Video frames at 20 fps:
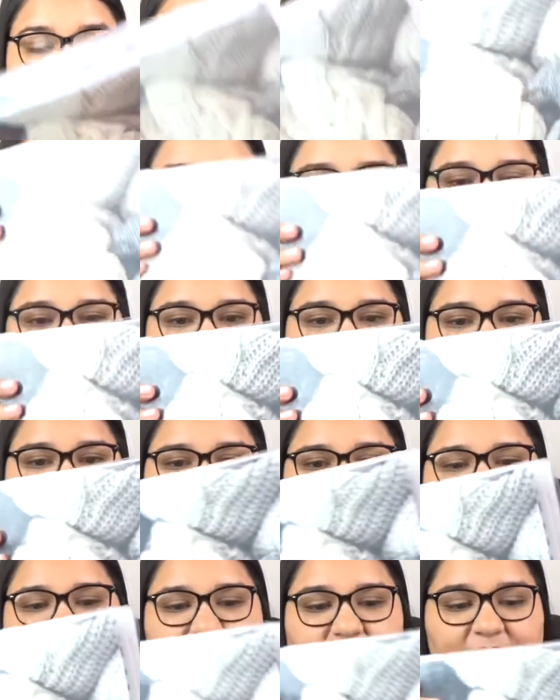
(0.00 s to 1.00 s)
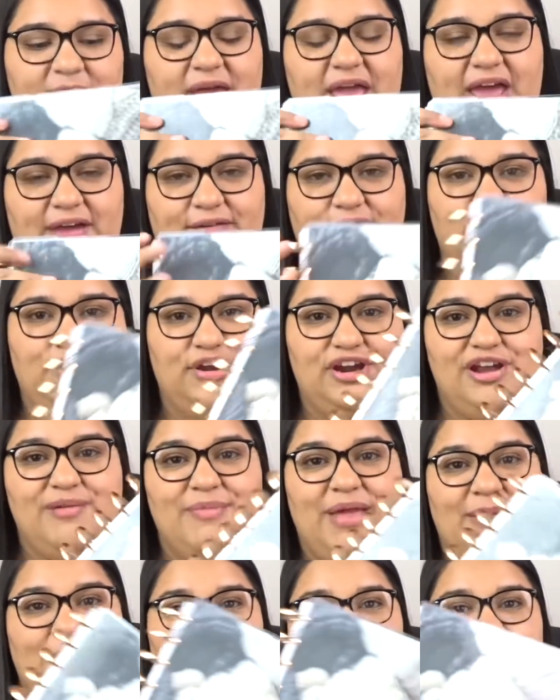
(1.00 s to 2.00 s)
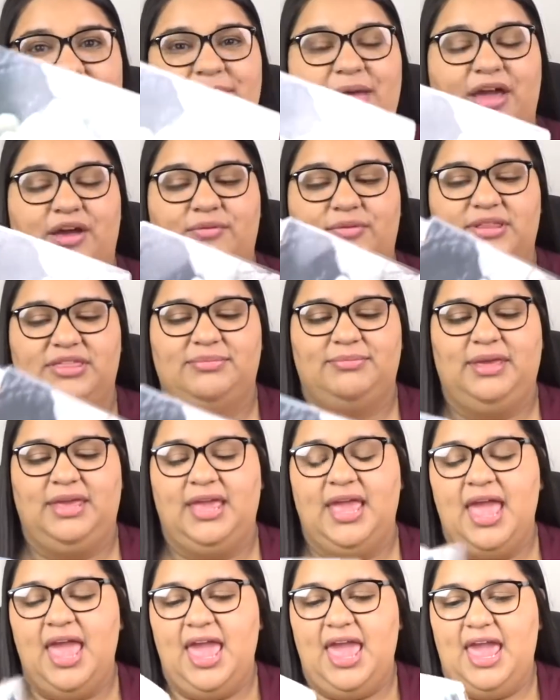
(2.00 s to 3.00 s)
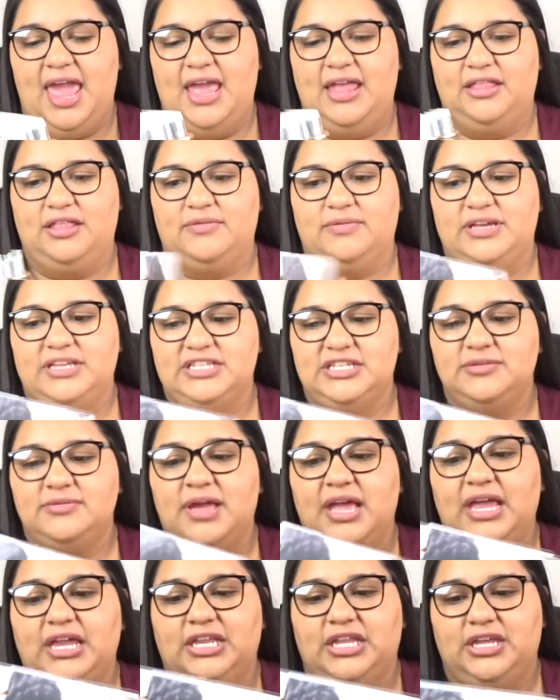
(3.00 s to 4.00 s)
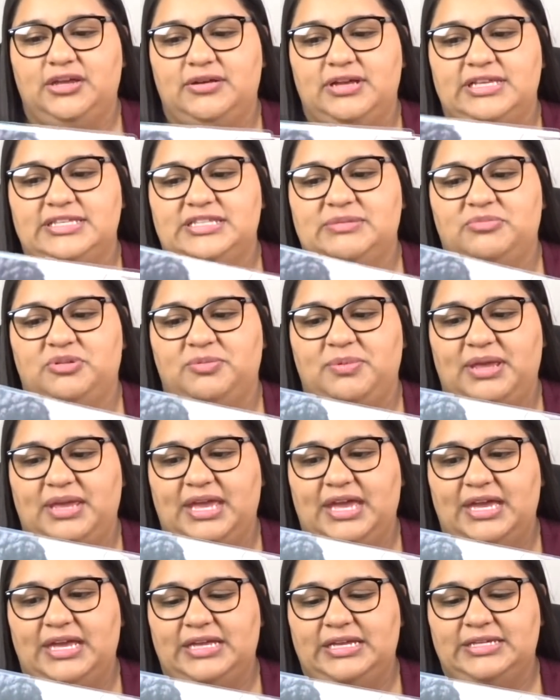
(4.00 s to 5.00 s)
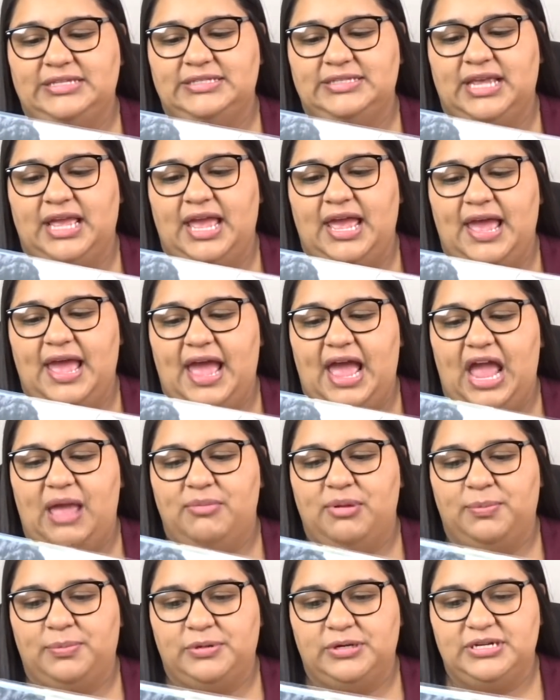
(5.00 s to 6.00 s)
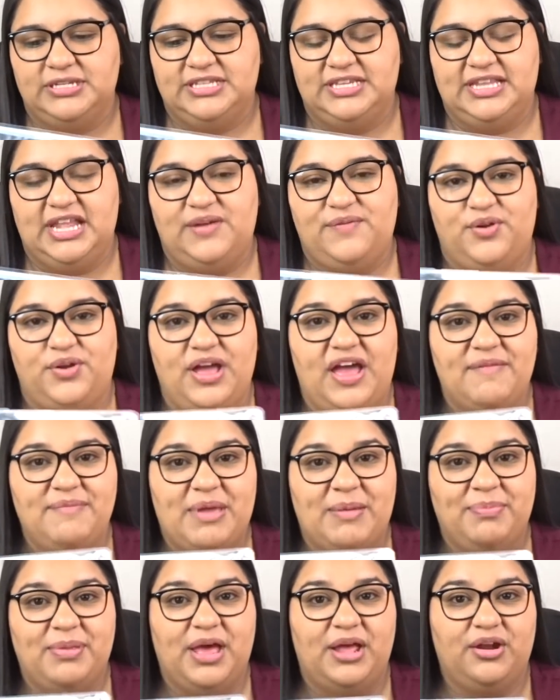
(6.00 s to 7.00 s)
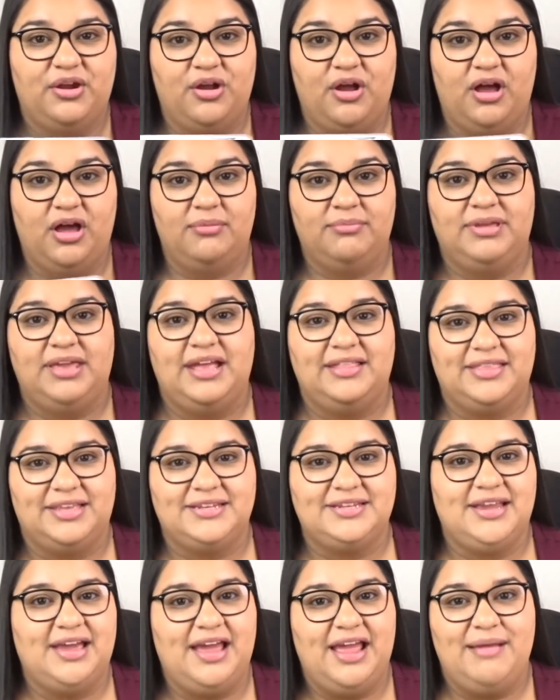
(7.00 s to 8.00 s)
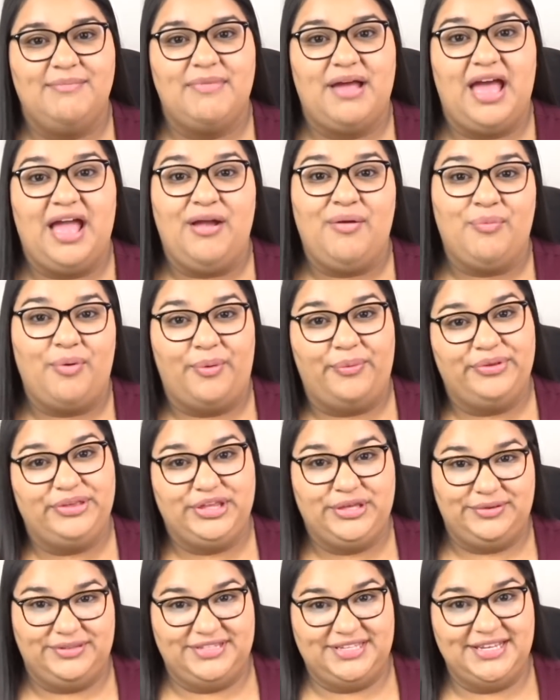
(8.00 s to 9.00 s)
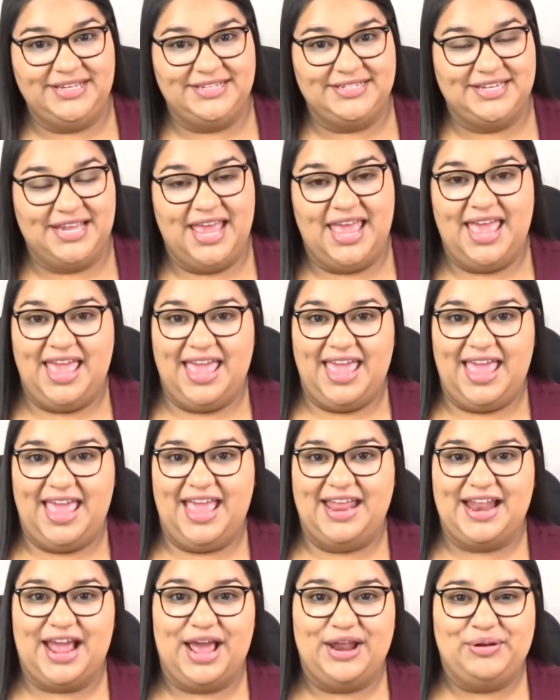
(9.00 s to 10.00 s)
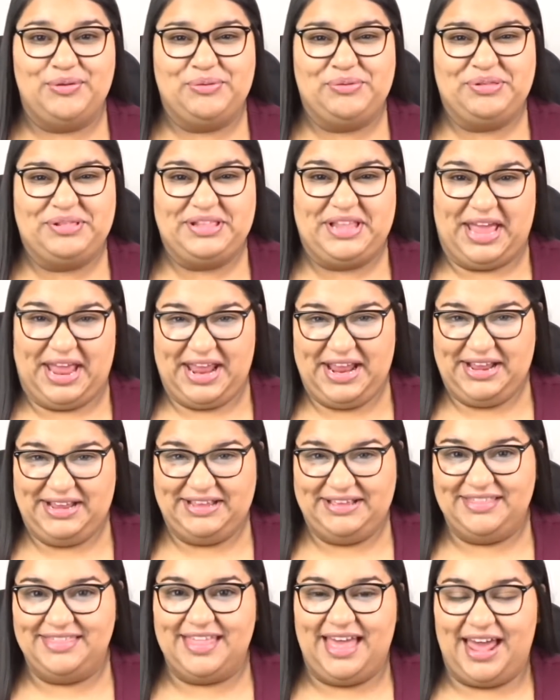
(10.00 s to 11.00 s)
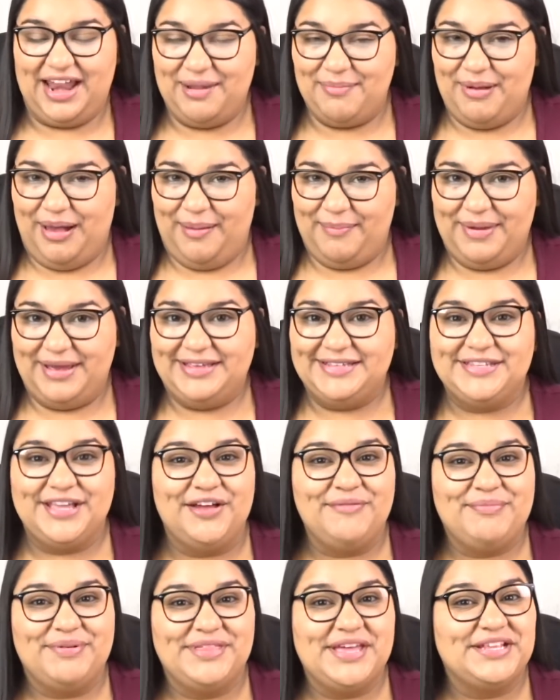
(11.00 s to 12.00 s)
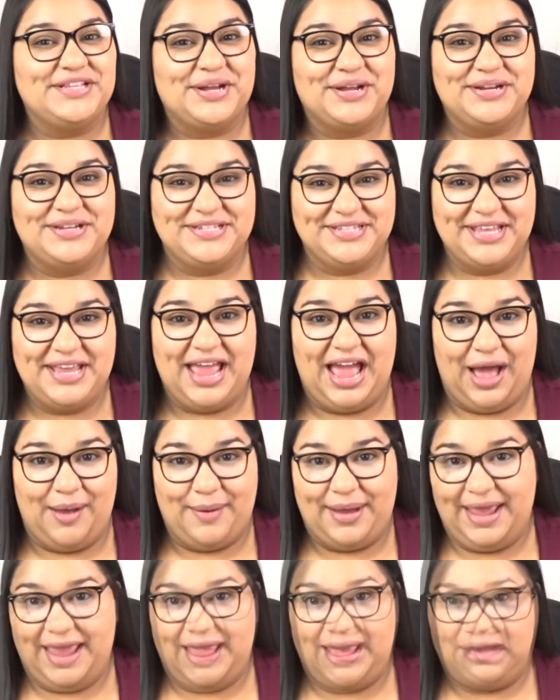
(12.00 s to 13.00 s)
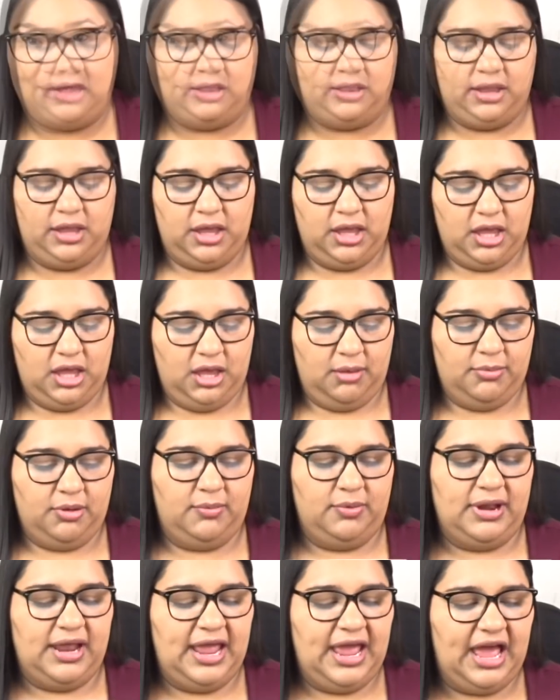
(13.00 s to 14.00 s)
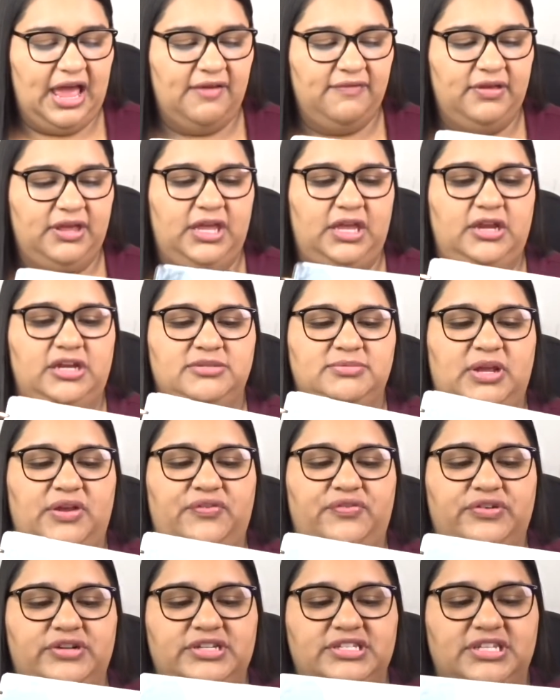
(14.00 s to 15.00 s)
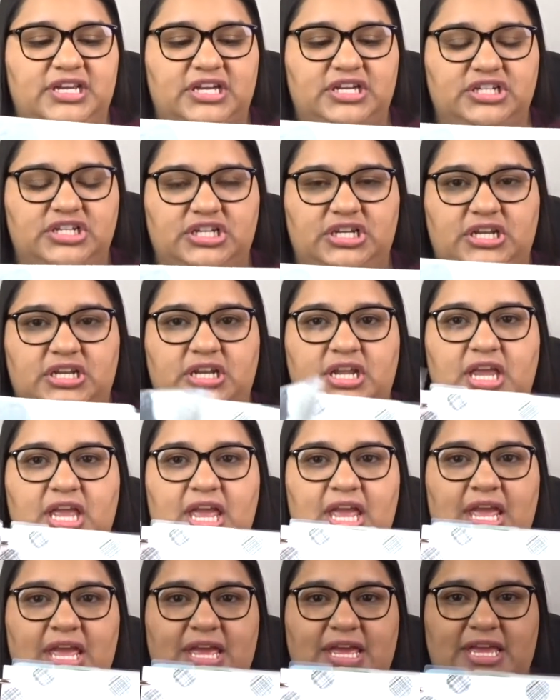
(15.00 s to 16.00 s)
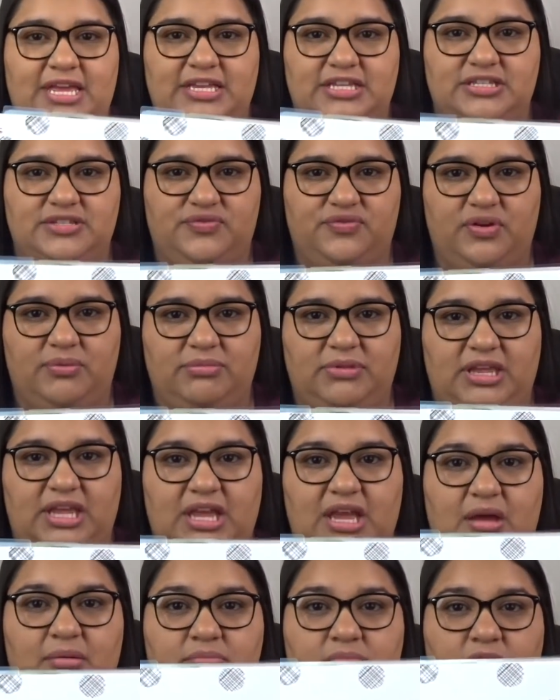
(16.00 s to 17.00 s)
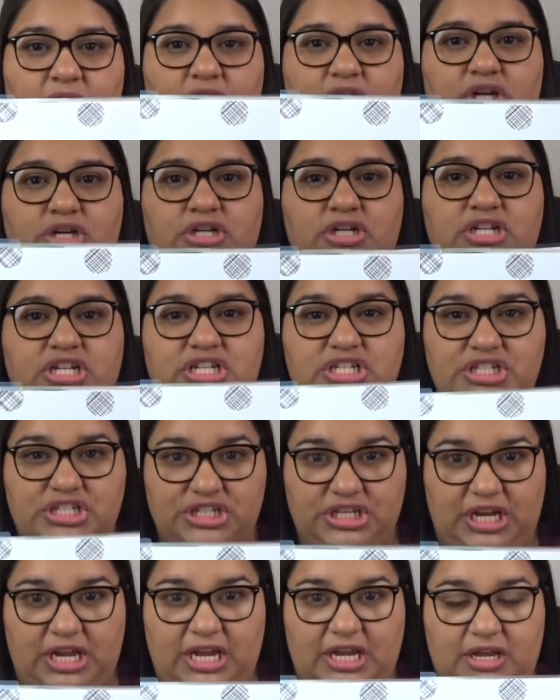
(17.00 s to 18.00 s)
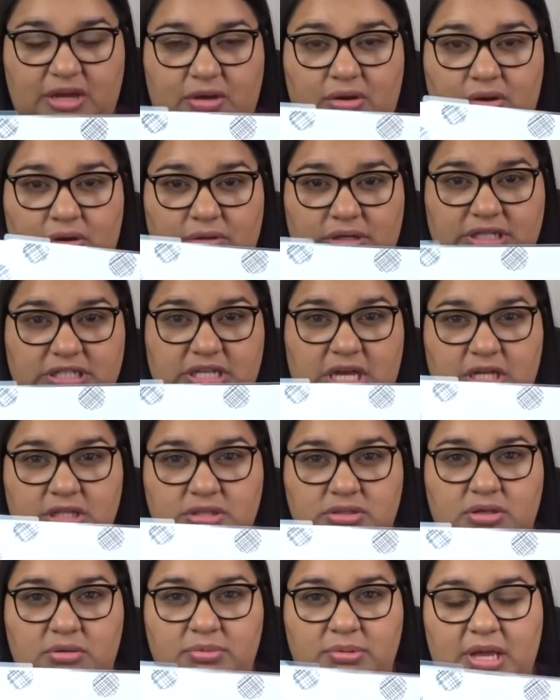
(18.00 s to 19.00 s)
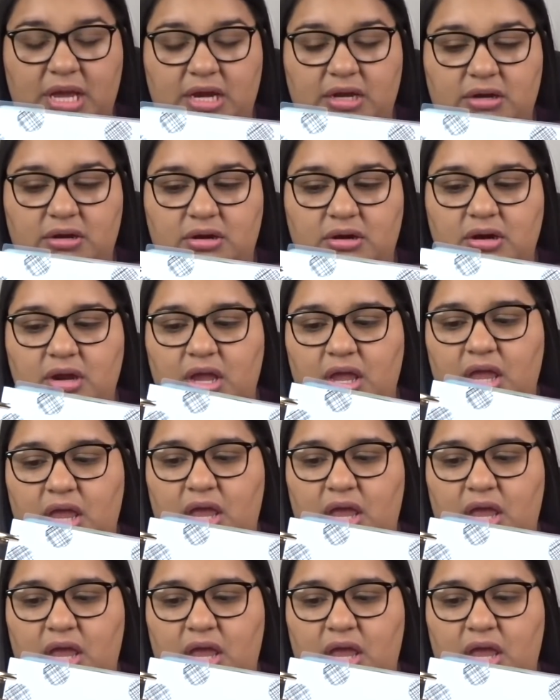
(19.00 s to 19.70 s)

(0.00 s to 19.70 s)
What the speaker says: Yee. So I'm gonna have her in my backpack with me. And the reason why I do it is simply because I'm a person that if I don't have my planner on me at the time, I won't use it. And I don't like that about myself, but that's honestly how I am. But what I have here is my first section is from the Modern Chic horizontal planner.